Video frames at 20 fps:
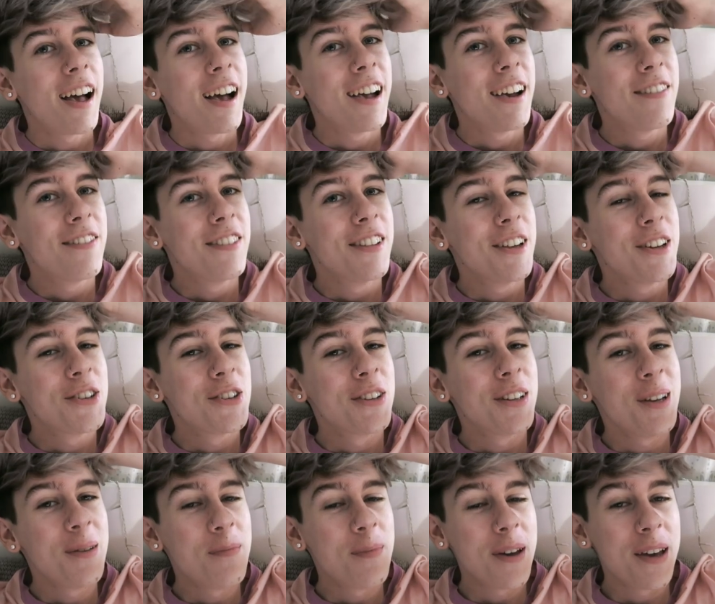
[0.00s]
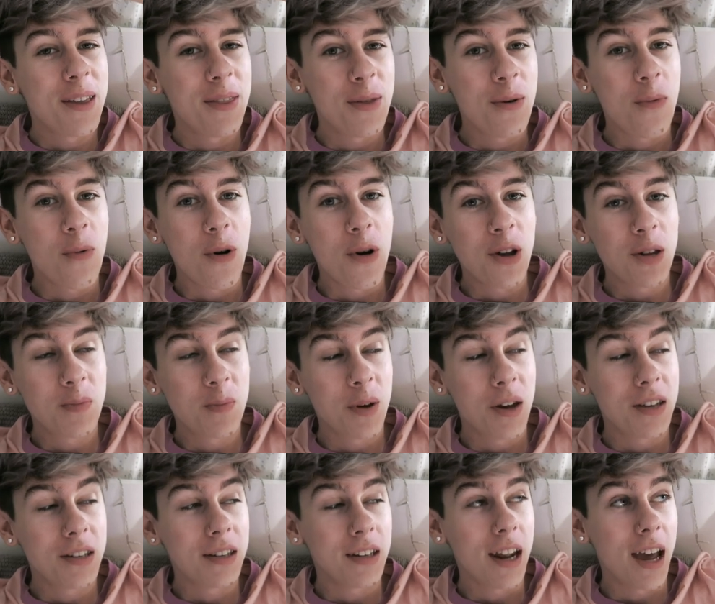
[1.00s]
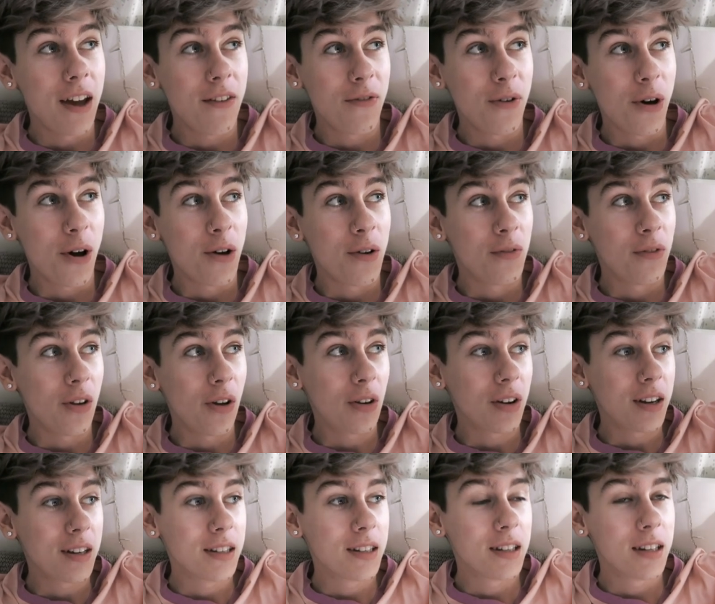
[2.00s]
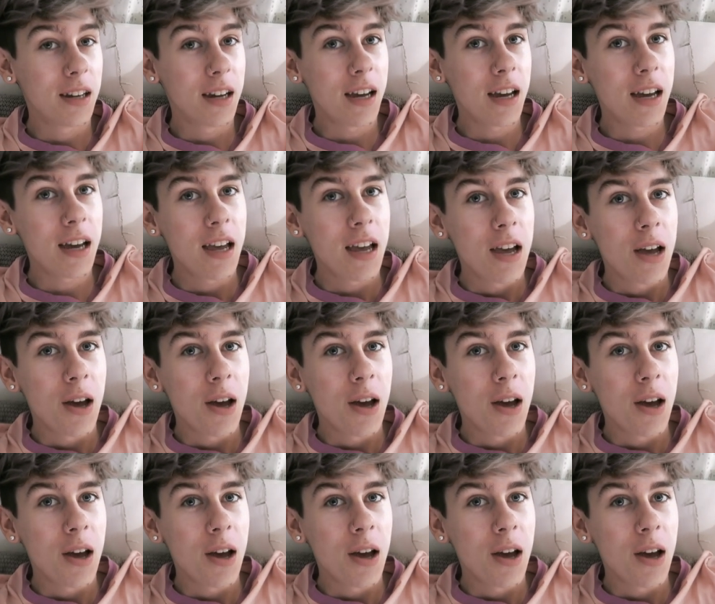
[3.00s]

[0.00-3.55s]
I have literally been the worst person ever at vlogging today.